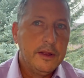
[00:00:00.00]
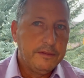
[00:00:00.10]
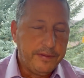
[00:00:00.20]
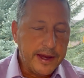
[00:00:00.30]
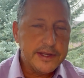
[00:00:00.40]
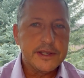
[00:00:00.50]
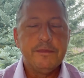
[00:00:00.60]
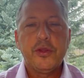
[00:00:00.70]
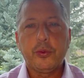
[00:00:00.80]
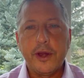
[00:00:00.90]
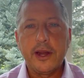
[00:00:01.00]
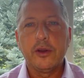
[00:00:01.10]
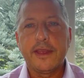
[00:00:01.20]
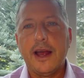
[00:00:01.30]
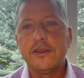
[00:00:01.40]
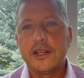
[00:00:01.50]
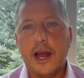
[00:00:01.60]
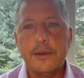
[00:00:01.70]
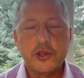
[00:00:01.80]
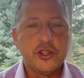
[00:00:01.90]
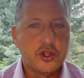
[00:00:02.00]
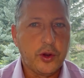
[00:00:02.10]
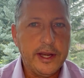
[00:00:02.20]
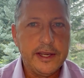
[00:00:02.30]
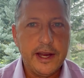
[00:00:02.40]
VIX, 300,000 options traded